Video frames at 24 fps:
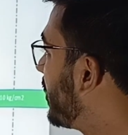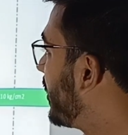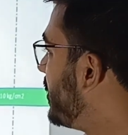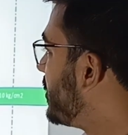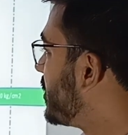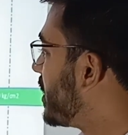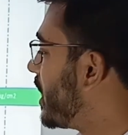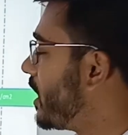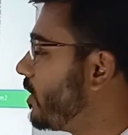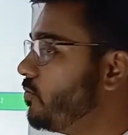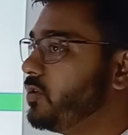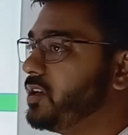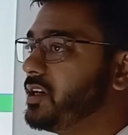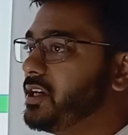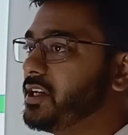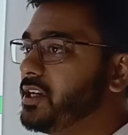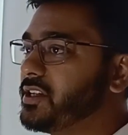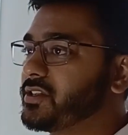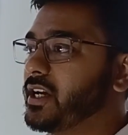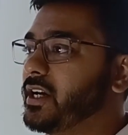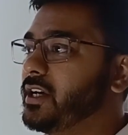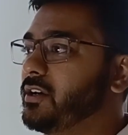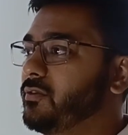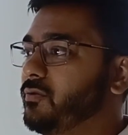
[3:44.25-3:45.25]
range, how we
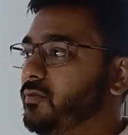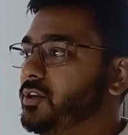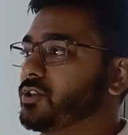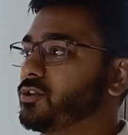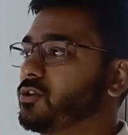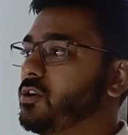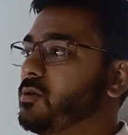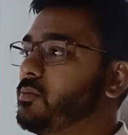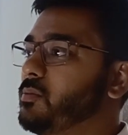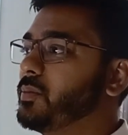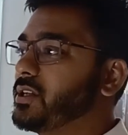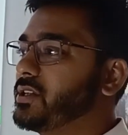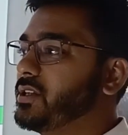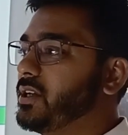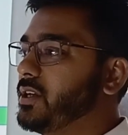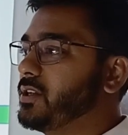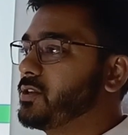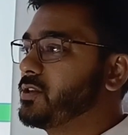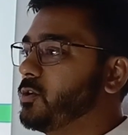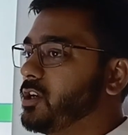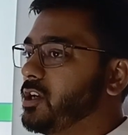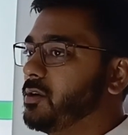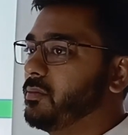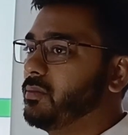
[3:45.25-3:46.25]
decide which compressor is
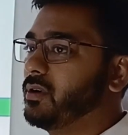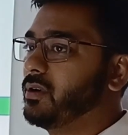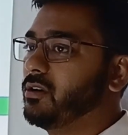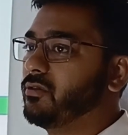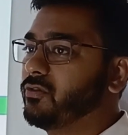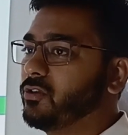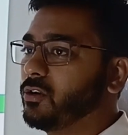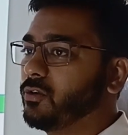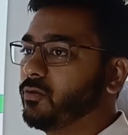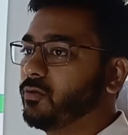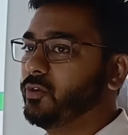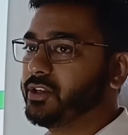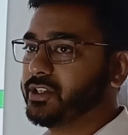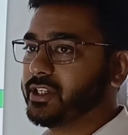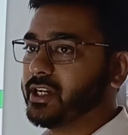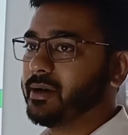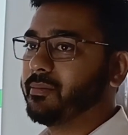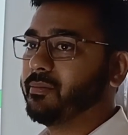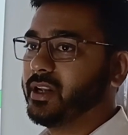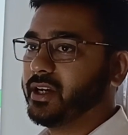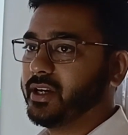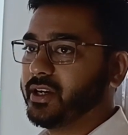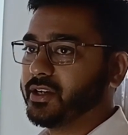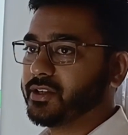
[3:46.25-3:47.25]
suitable for which
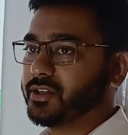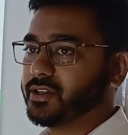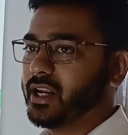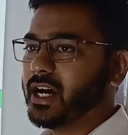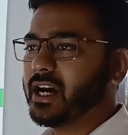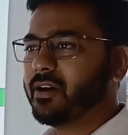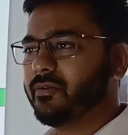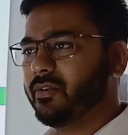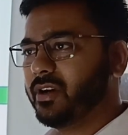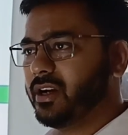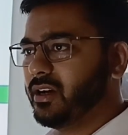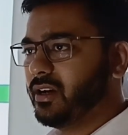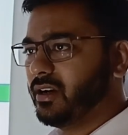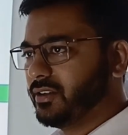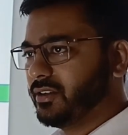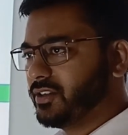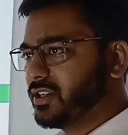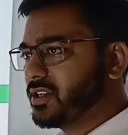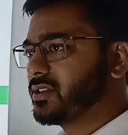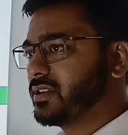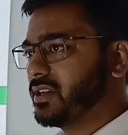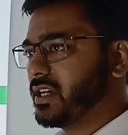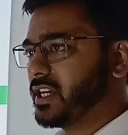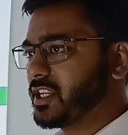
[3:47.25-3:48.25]
application. I will
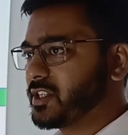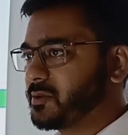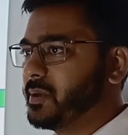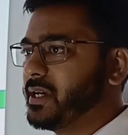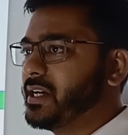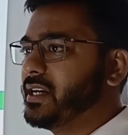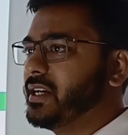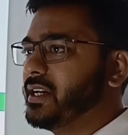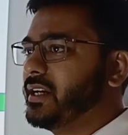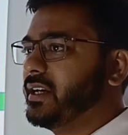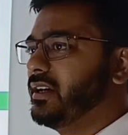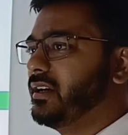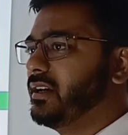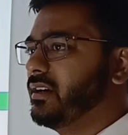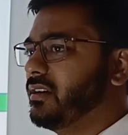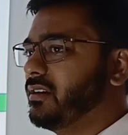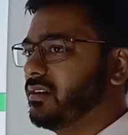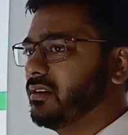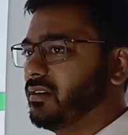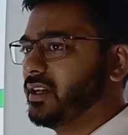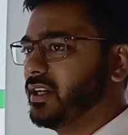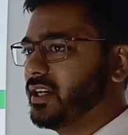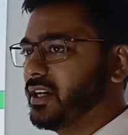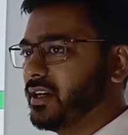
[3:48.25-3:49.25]
just explain in
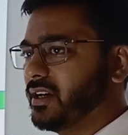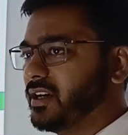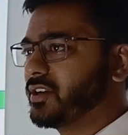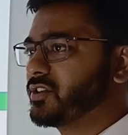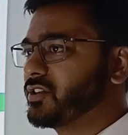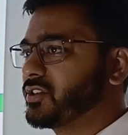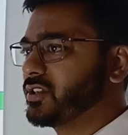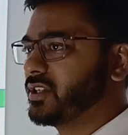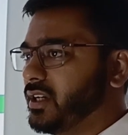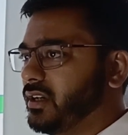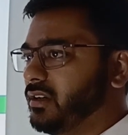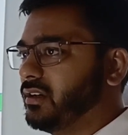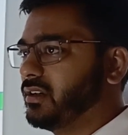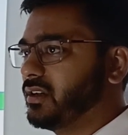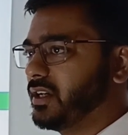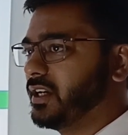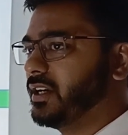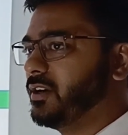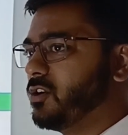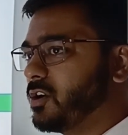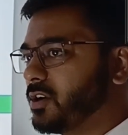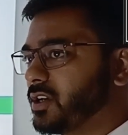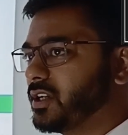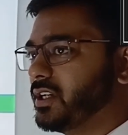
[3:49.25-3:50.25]
a nutshell,
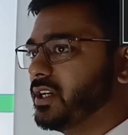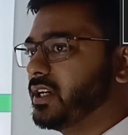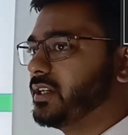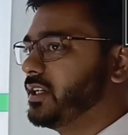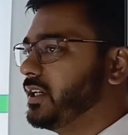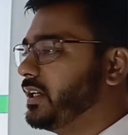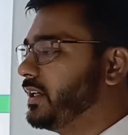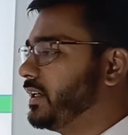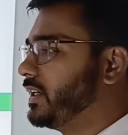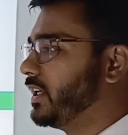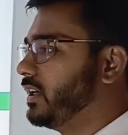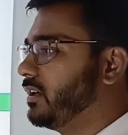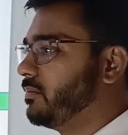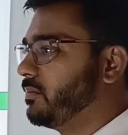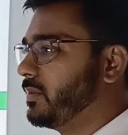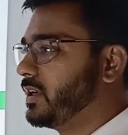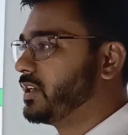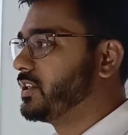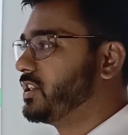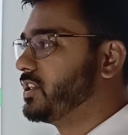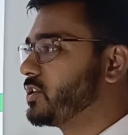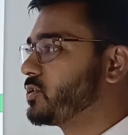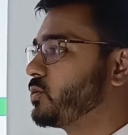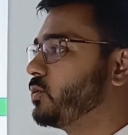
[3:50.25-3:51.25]
not in a detail,
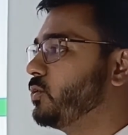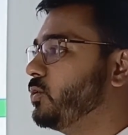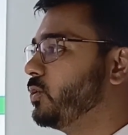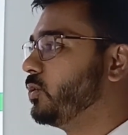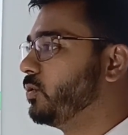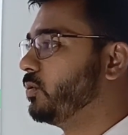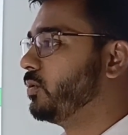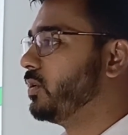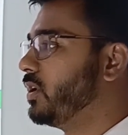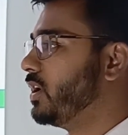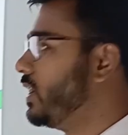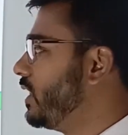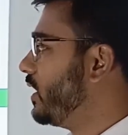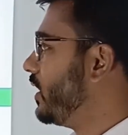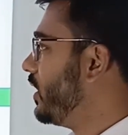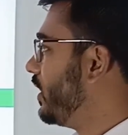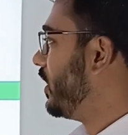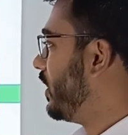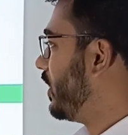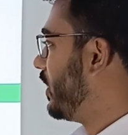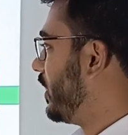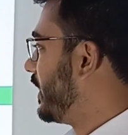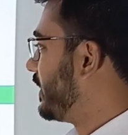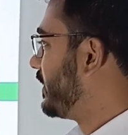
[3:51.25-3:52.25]
but just to know,
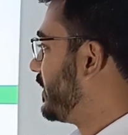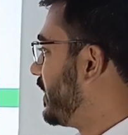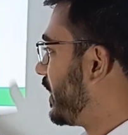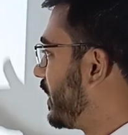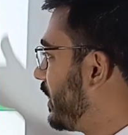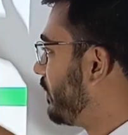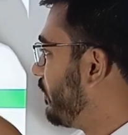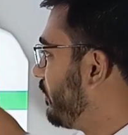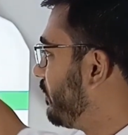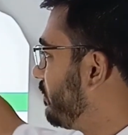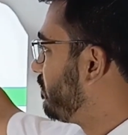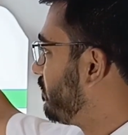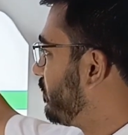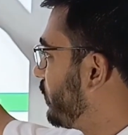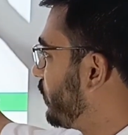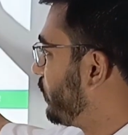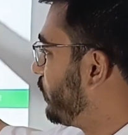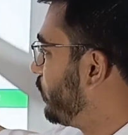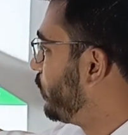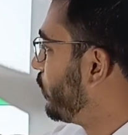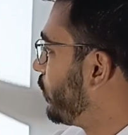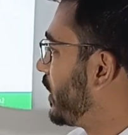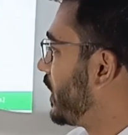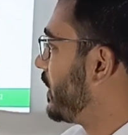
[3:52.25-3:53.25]
like there are
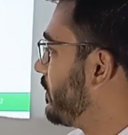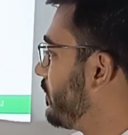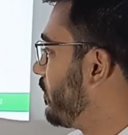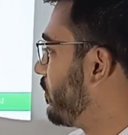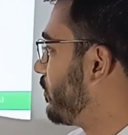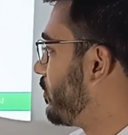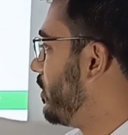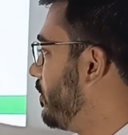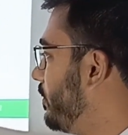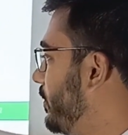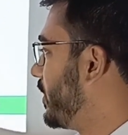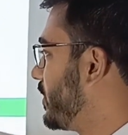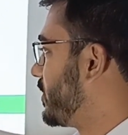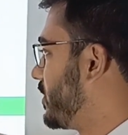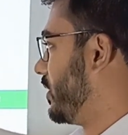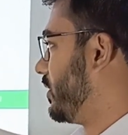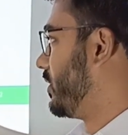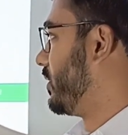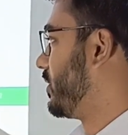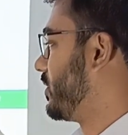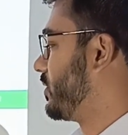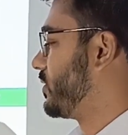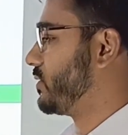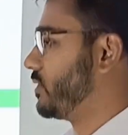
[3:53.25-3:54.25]
four type of compressor.
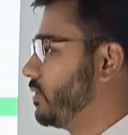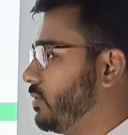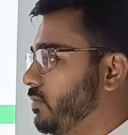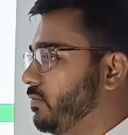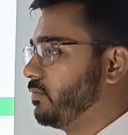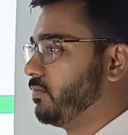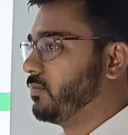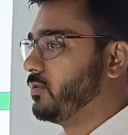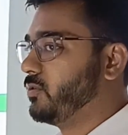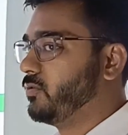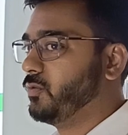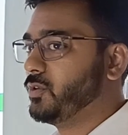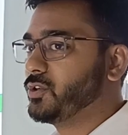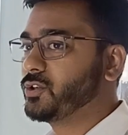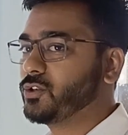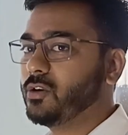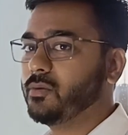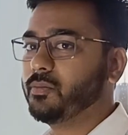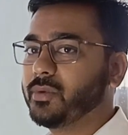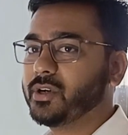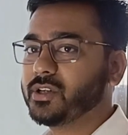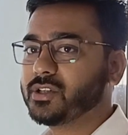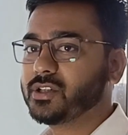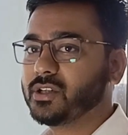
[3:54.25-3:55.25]
So which
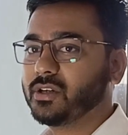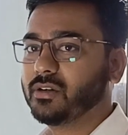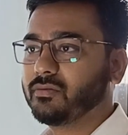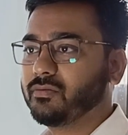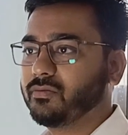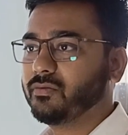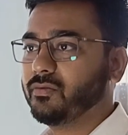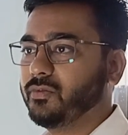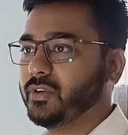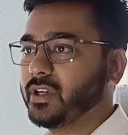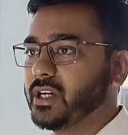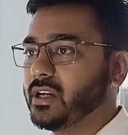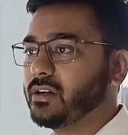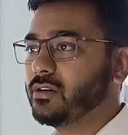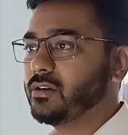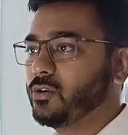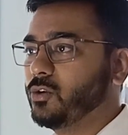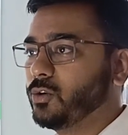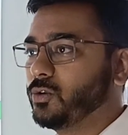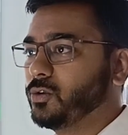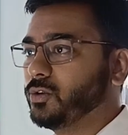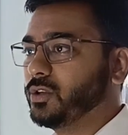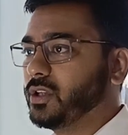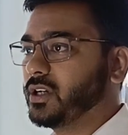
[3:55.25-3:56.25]
compressor we can
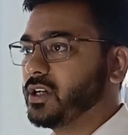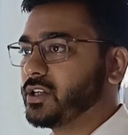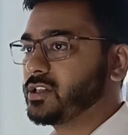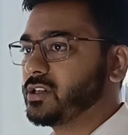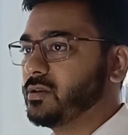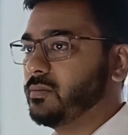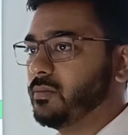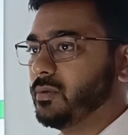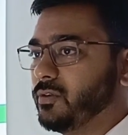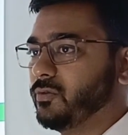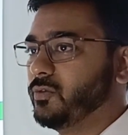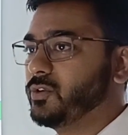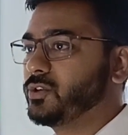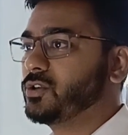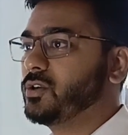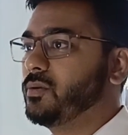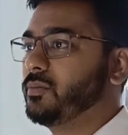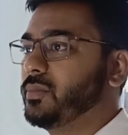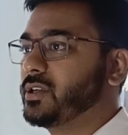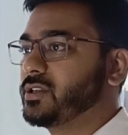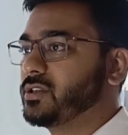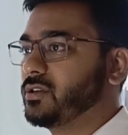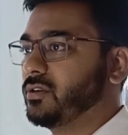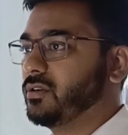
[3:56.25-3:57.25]
quote to the customer, which
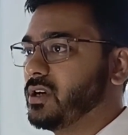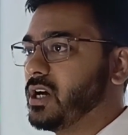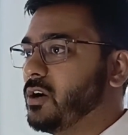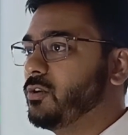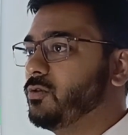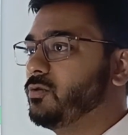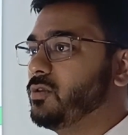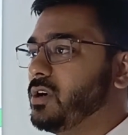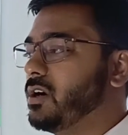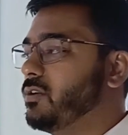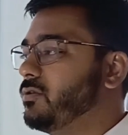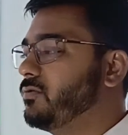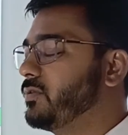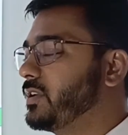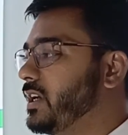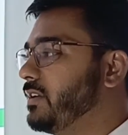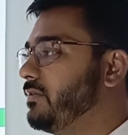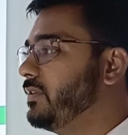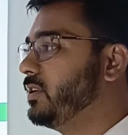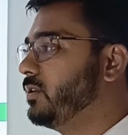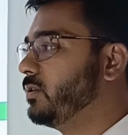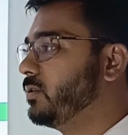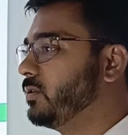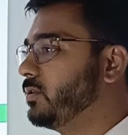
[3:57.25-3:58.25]
compressor, how can
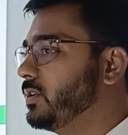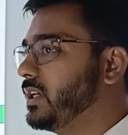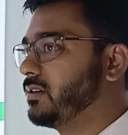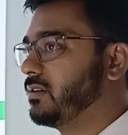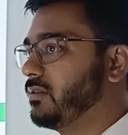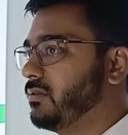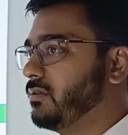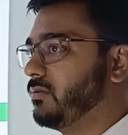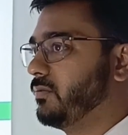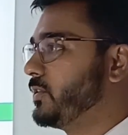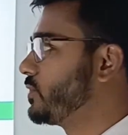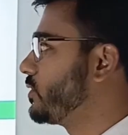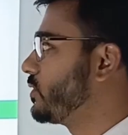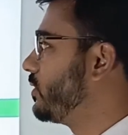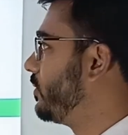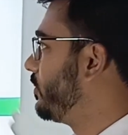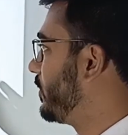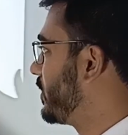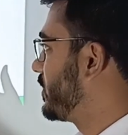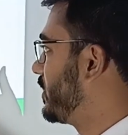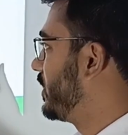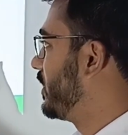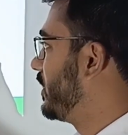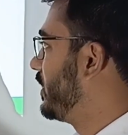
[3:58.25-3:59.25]
we know that which
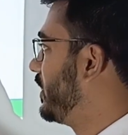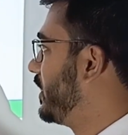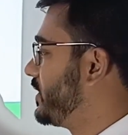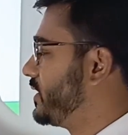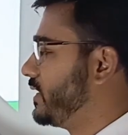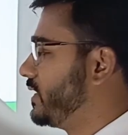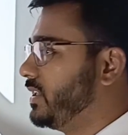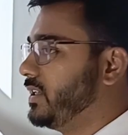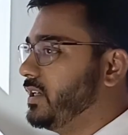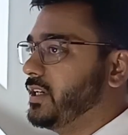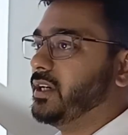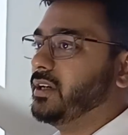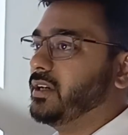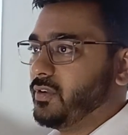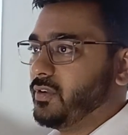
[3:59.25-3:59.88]
compressor does he need,